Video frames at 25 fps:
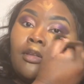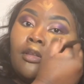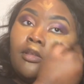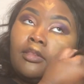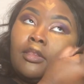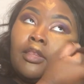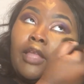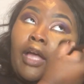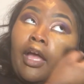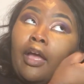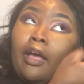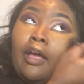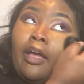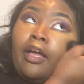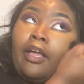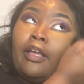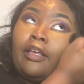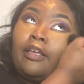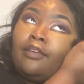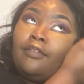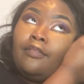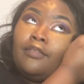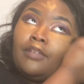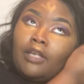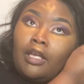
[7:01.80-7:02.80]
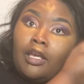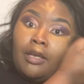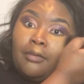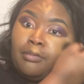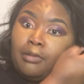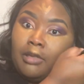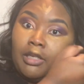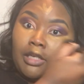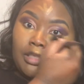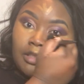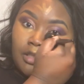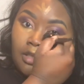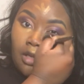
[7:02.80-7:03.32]
that I give an A+
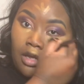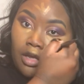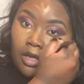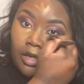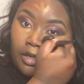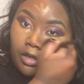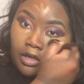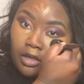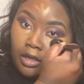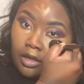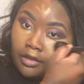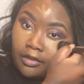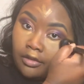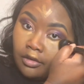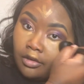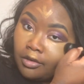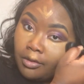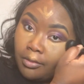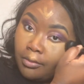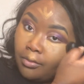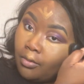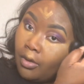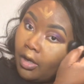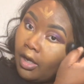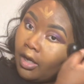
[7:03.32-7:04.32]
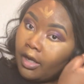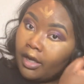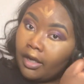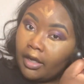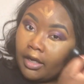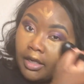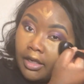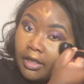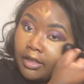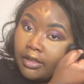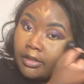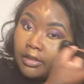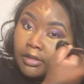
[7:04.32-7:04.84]
on.
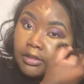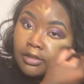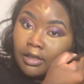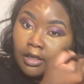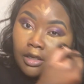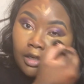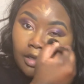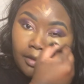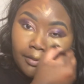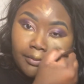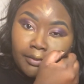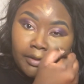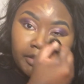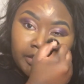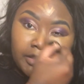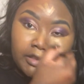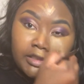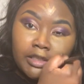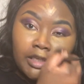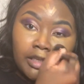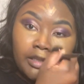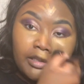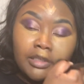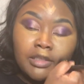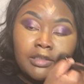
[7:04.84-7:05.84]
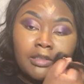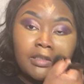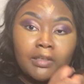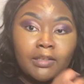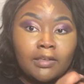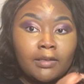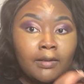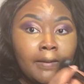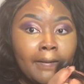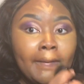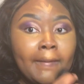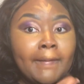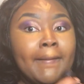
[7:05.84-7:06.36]
Otherwise, like I said, they
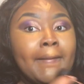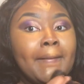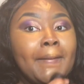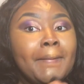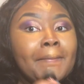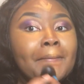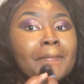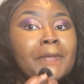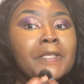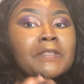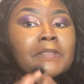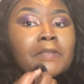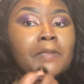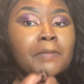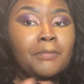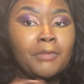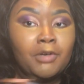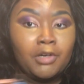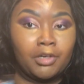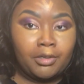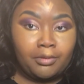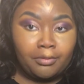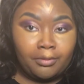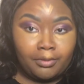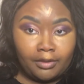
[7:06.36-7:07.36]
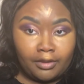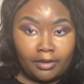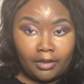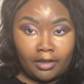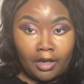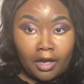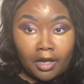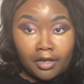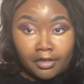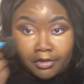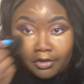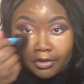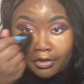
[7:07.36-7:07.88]
did miss the mark with the
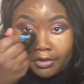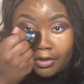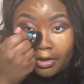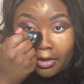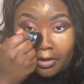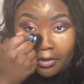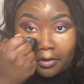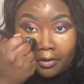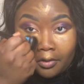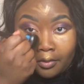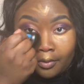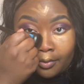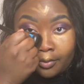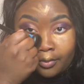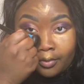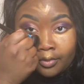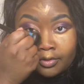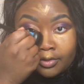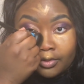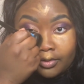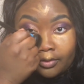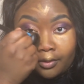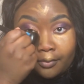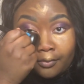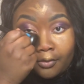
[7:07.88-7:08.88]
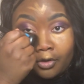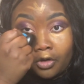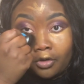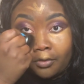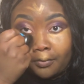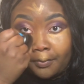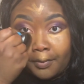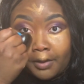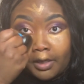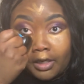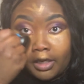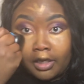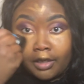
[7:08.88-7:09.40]
undertone. So I'm
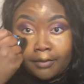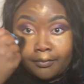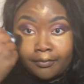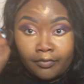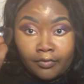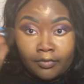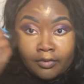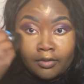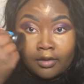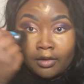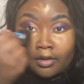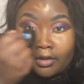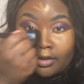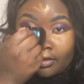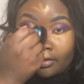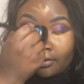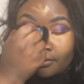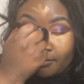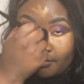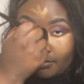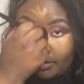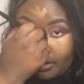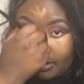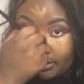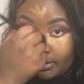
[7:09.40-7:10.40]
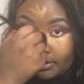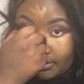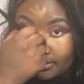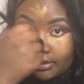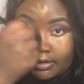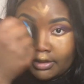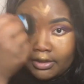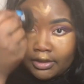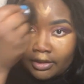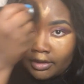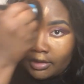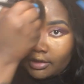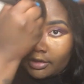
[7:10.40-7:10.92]
hoping my
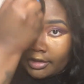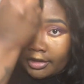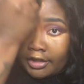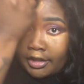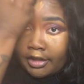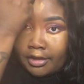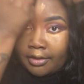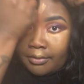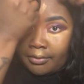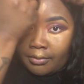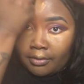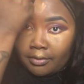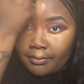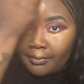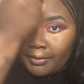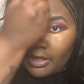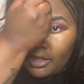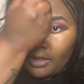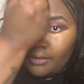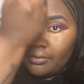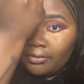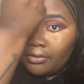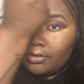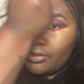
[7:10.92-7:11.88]
concealer will be able